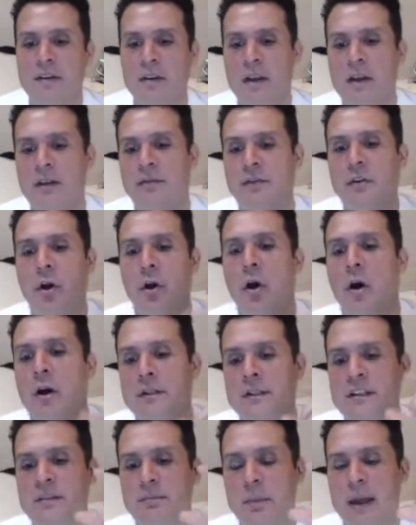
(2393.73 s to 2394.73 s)
if
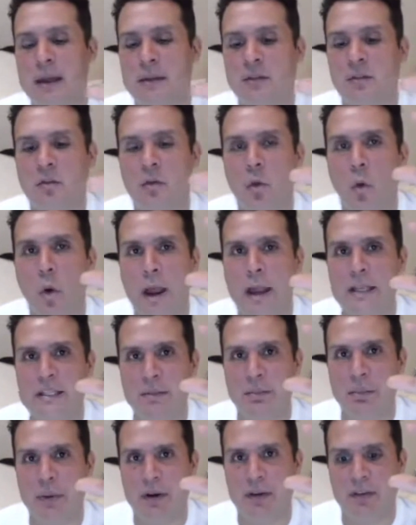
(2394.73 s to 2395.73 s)
Toyota spends
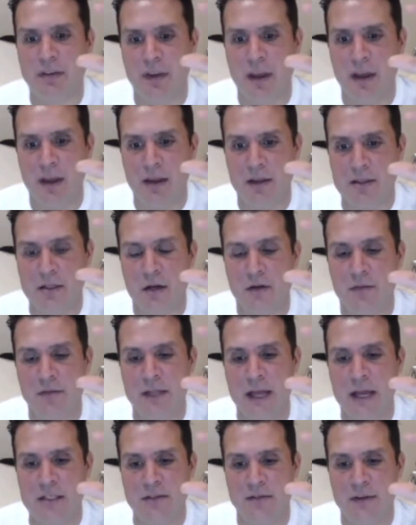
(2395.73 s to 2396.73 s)
20% of
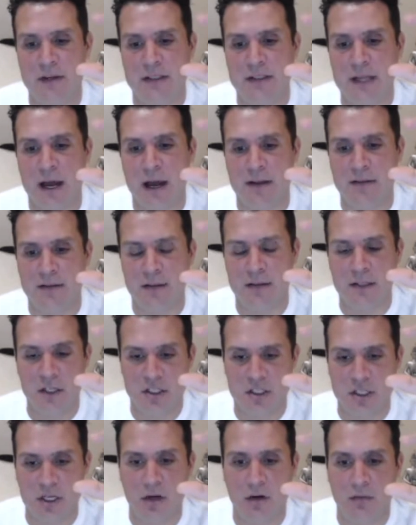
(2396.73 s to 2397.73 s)
the advertising, the
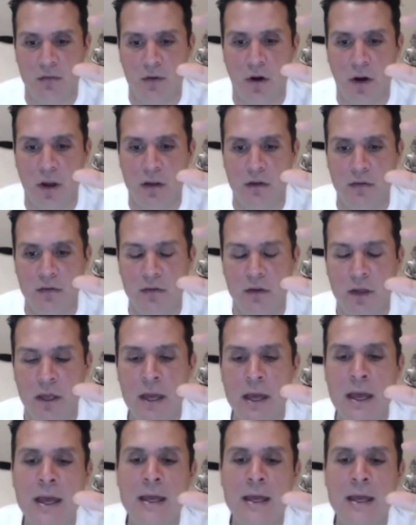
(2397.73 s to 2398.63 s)
share of voice,